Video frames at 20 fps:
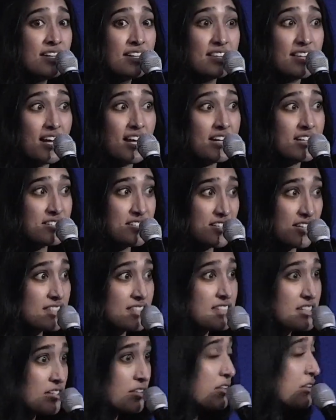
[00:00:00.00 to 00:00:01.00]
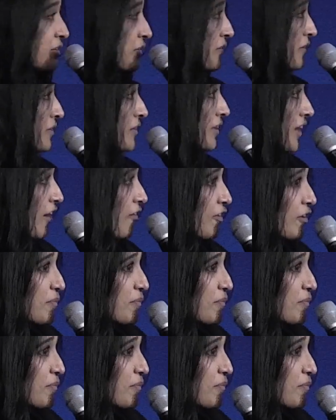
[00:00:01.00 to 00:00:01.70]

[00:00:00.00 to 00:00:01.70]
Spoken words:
That does conclude our